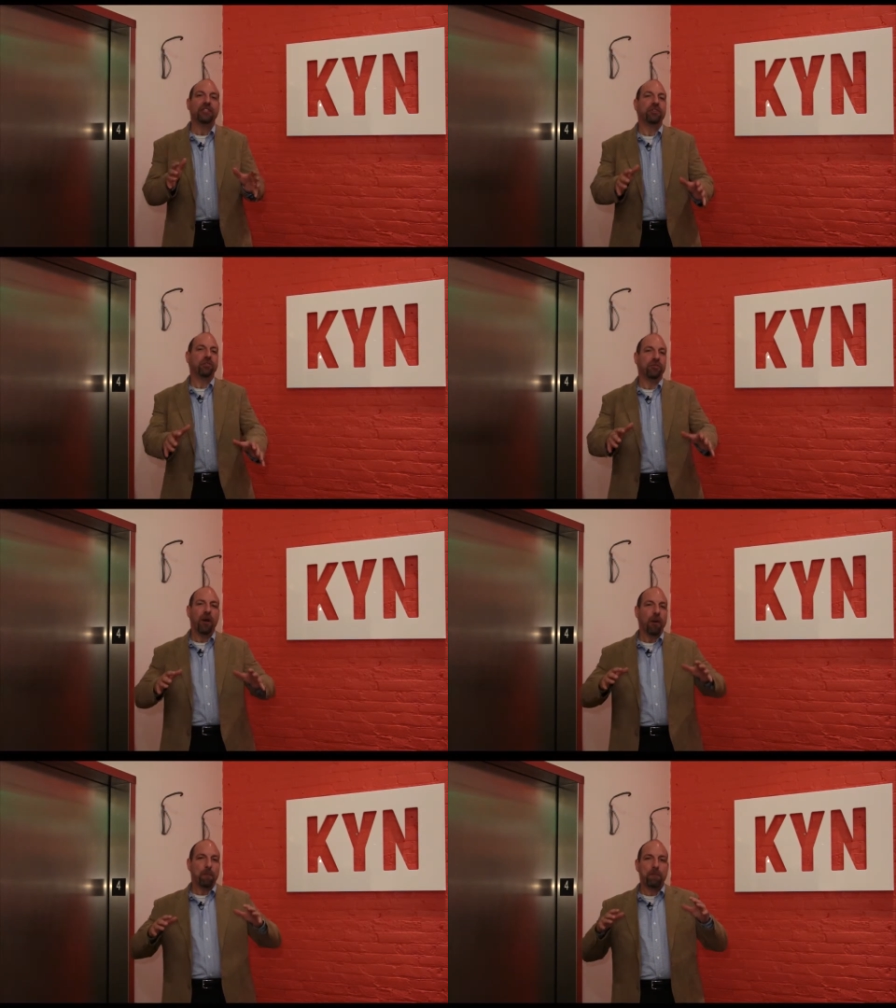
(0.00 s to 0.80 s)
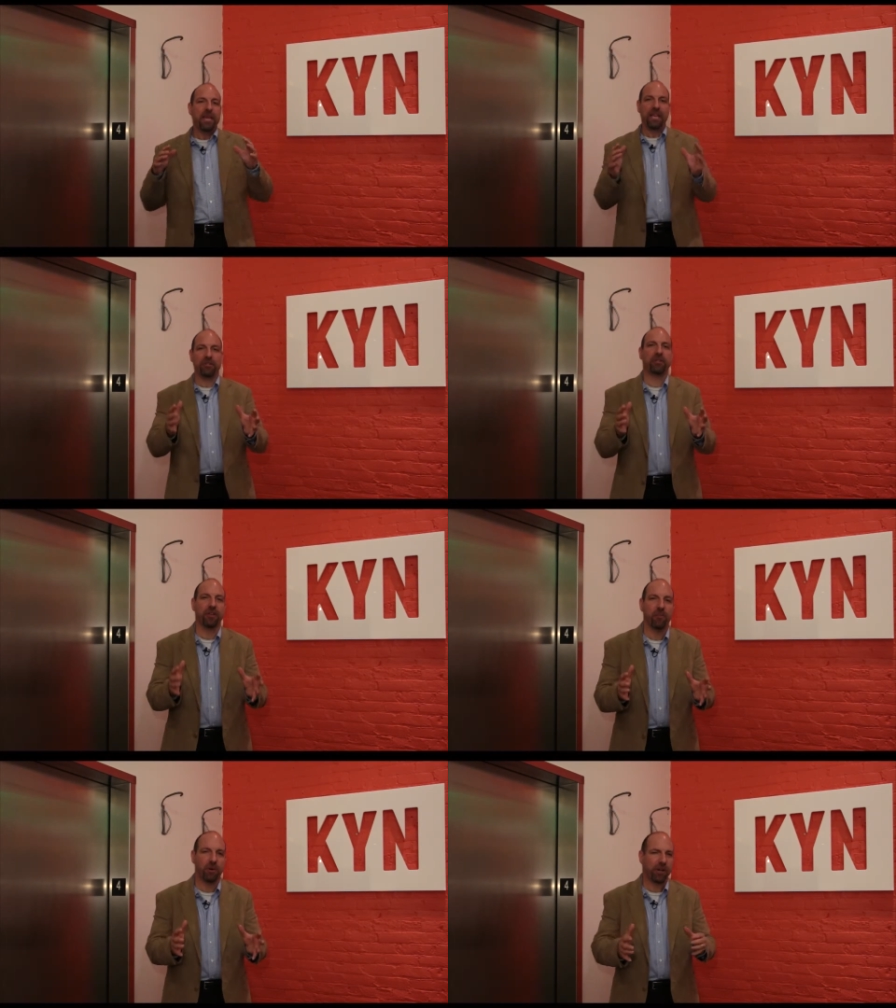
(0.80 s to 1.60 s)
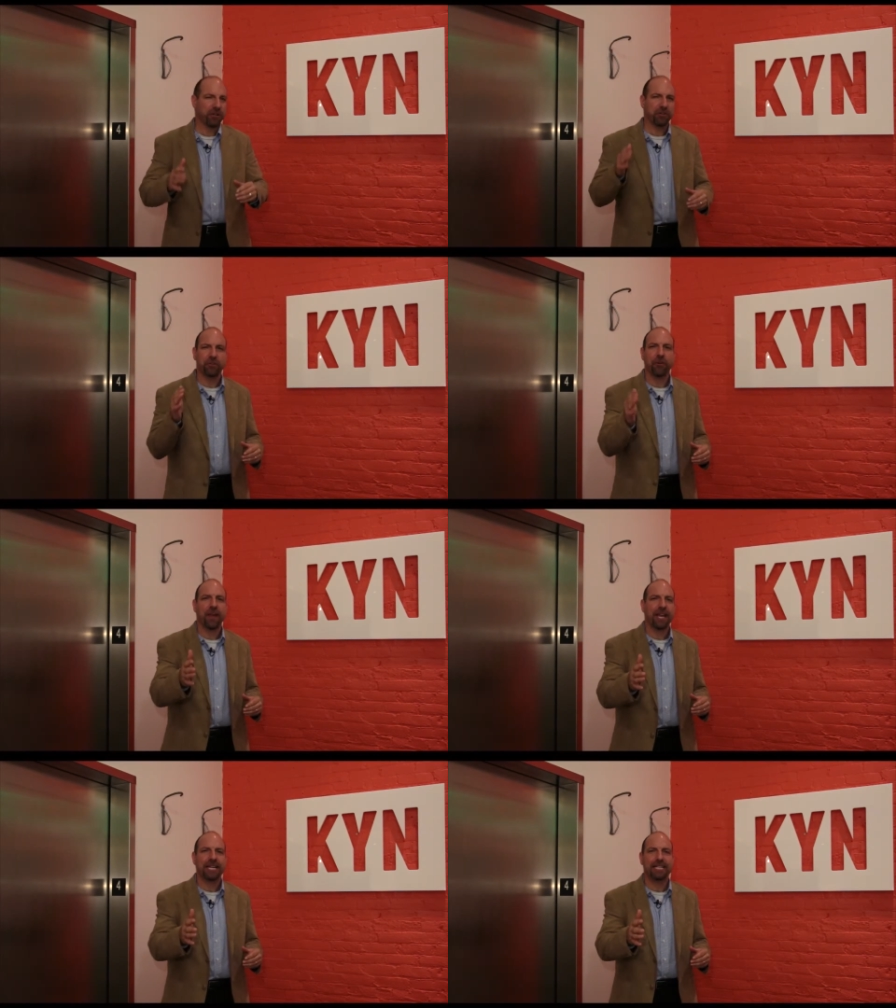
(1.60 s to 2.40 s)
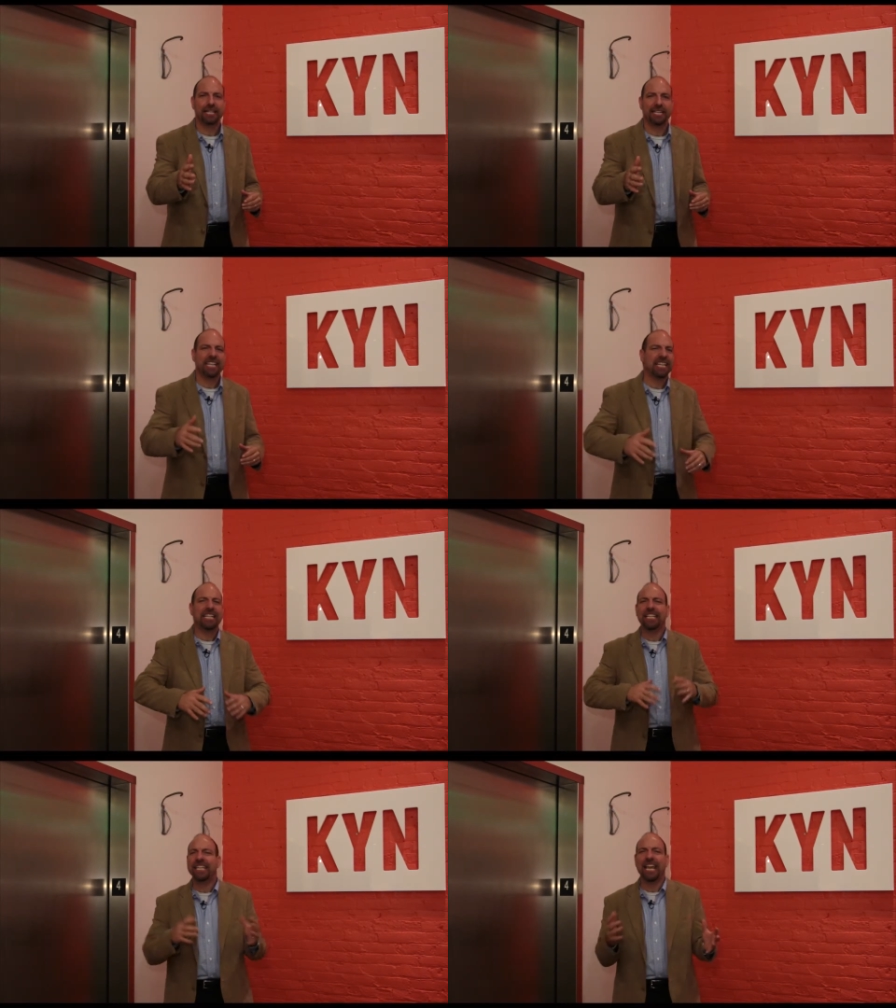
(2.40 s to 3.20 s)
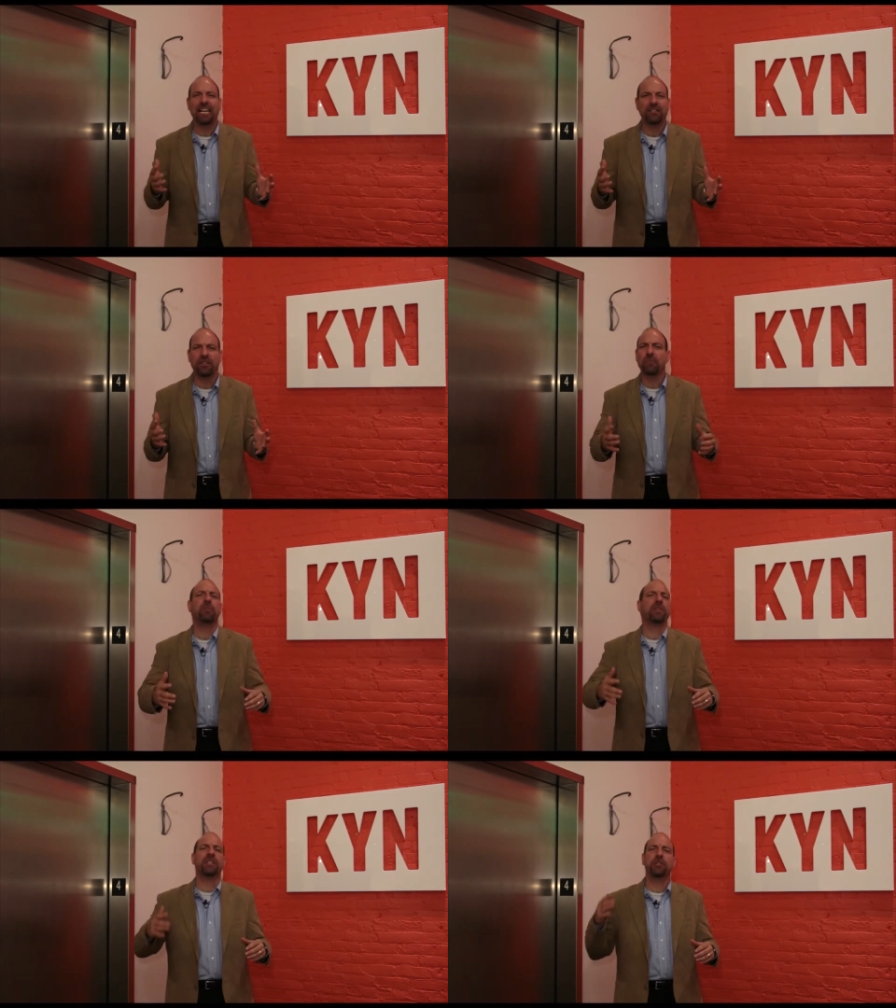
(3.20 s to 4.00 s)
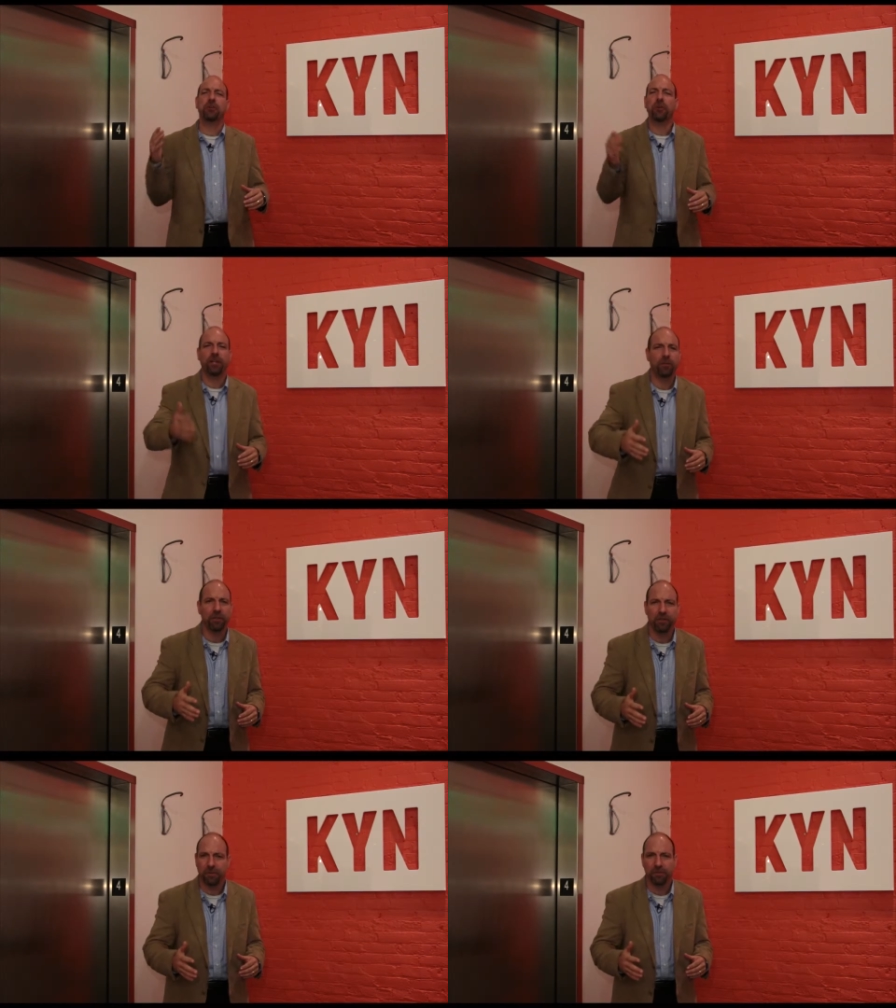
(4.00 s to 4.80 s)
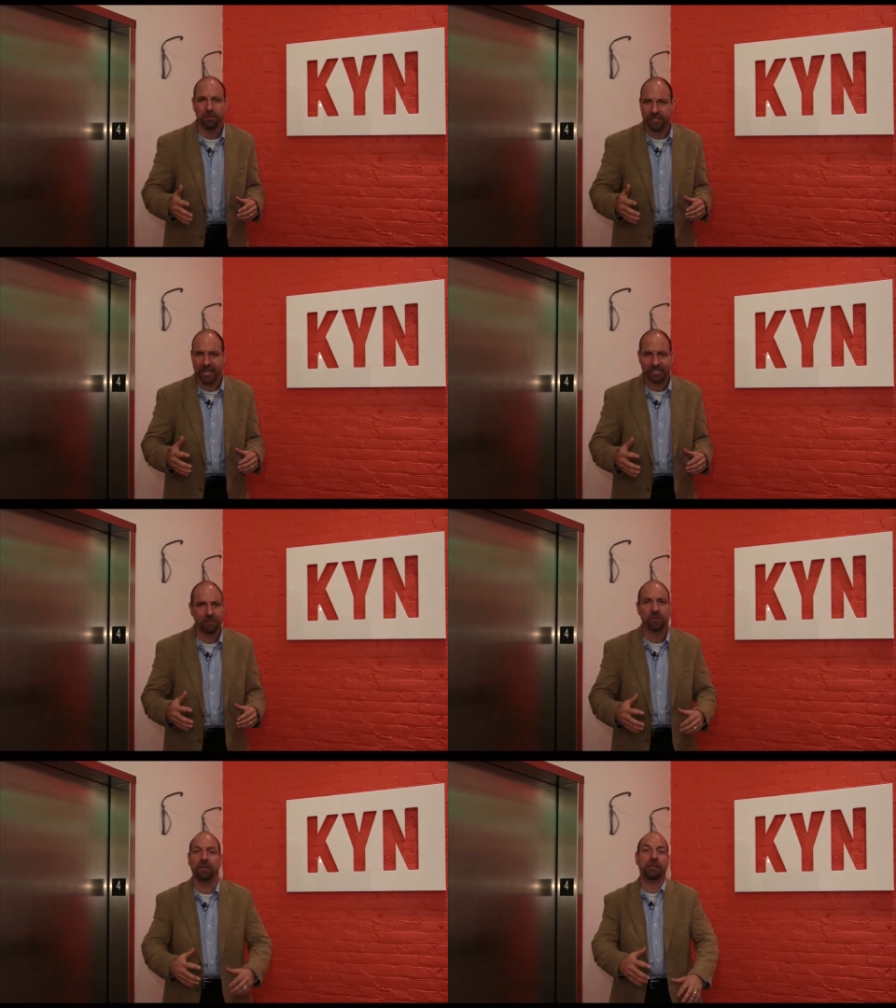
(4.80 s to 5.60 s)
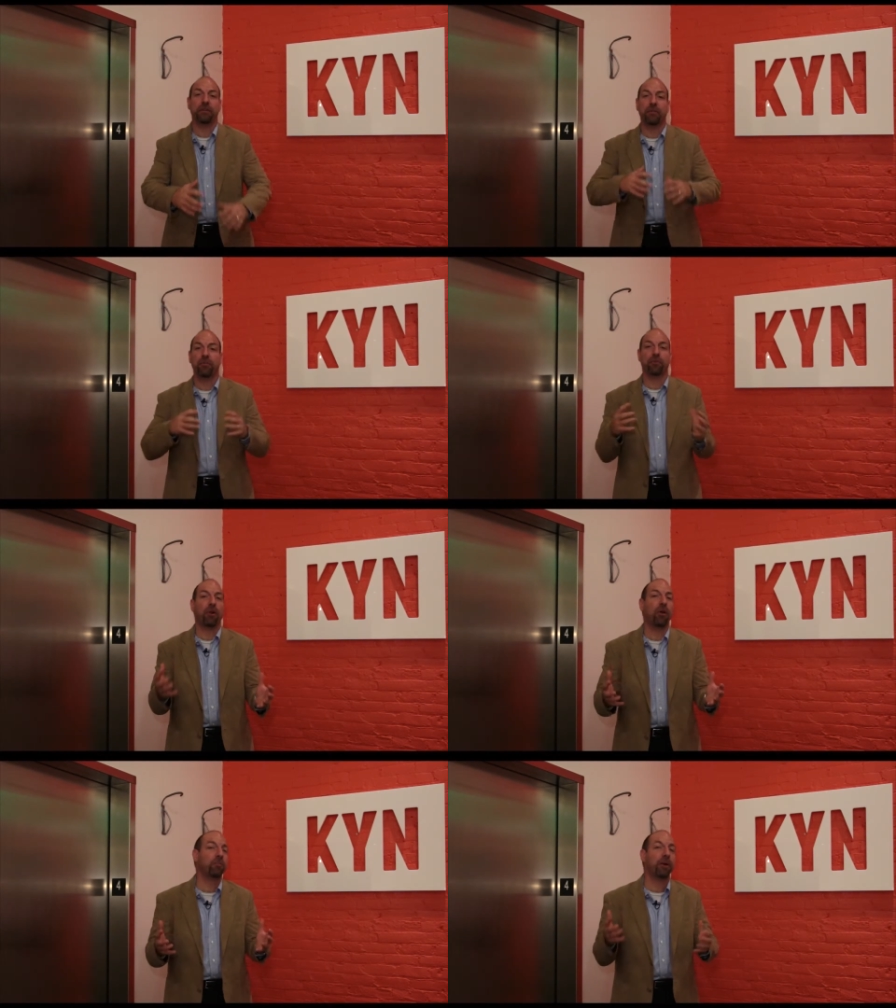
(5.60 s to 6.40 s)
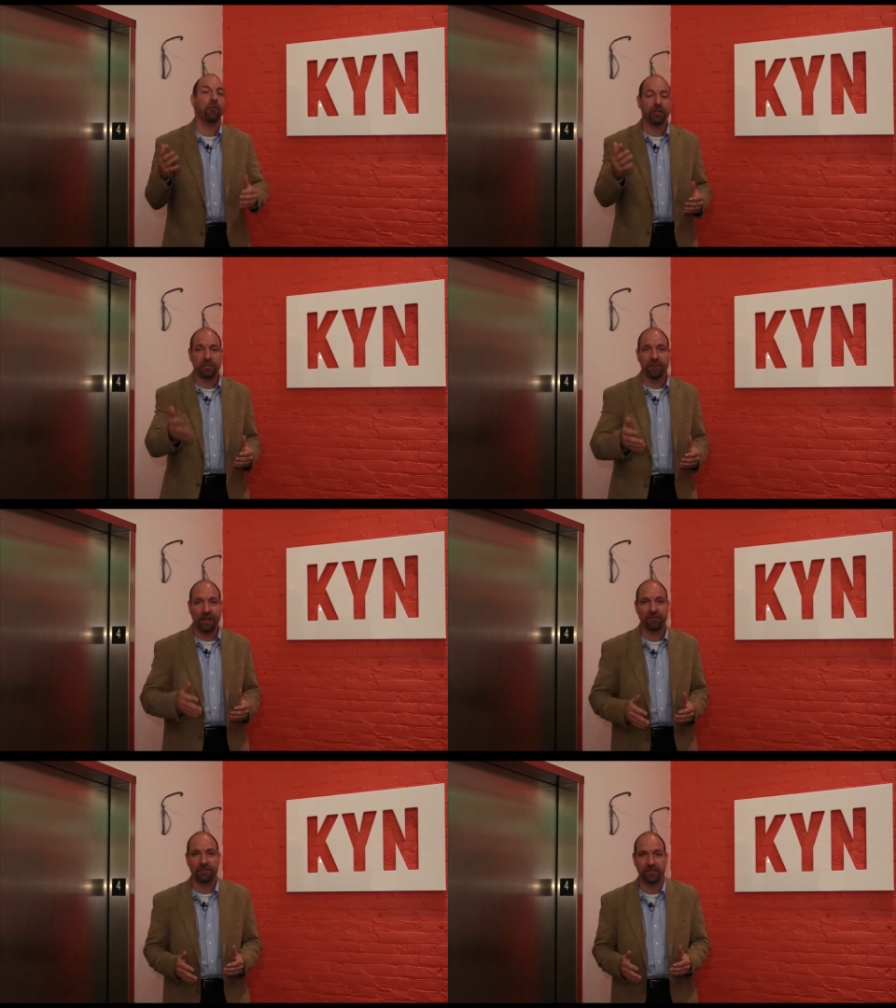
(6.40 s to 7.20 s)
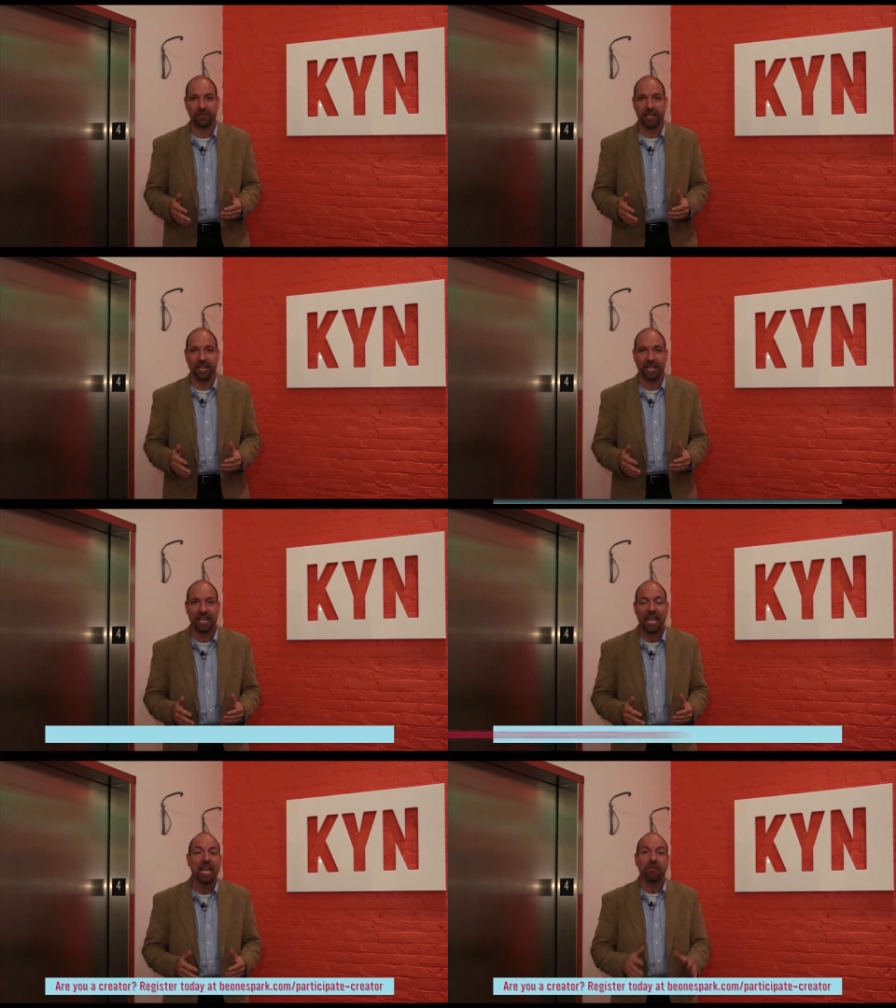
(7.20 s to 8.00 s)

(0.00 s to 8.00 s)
to pitch someone on your idea, engage them with incredible enthusiasm so that they're enthralled by what you have to say.